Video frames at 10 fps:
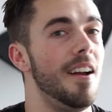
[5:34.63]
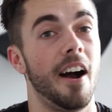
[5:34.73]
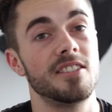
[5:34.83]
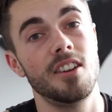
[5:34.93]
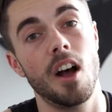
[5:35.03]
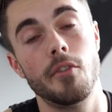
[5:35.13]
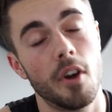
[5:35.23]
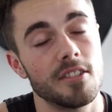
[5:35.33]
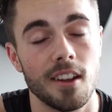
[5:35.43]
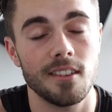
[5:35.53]
I still have a
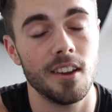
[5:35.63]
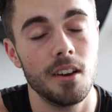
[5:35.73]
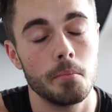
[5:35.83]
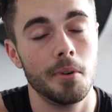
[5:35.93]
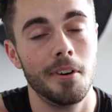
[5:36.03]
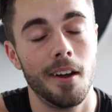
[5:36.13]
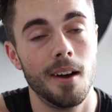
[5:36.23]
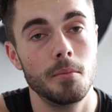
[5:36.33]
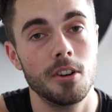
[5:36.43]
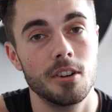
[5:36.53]
rice cake to eat, but
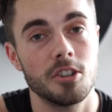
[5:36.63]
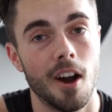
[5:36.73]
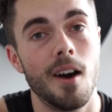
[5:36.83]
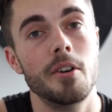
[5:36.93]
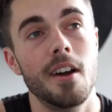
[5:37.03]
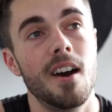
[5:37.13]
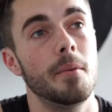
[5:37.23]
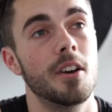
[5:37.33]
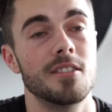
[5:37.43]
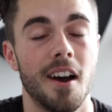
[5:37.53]
I'm gonna shower now
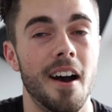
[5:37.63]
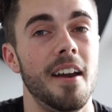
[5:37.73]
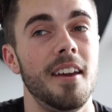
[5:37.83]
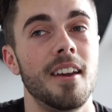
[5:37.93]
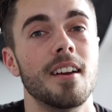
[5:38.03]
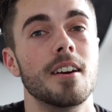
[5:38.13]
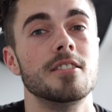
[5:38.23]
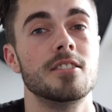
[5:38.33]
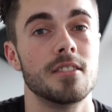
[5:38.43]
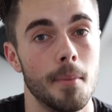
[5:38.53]
because I
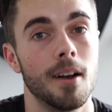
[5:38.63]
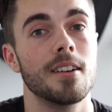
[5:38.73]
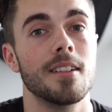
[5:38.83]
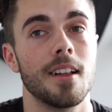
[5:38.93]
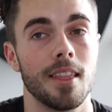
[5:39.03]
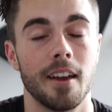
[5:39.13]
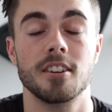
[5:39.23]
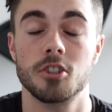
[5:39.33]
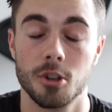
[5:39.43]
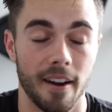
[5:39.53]
smell
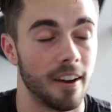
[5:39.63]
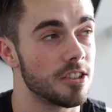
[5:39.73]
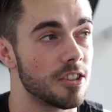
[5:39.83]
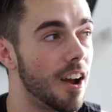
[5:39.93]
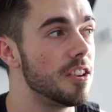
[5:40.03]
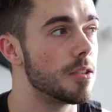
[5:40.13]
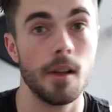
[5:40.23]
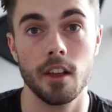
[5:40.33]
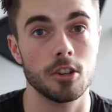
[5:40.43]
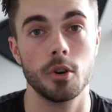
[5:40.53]
like trash. I
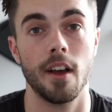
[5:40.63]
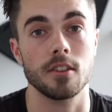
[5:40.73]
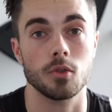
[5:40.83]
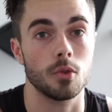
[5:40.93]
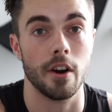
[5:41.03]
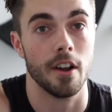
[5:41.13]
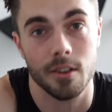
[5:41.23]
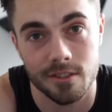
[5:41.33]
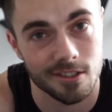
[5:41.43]
smell like straight asshole right now.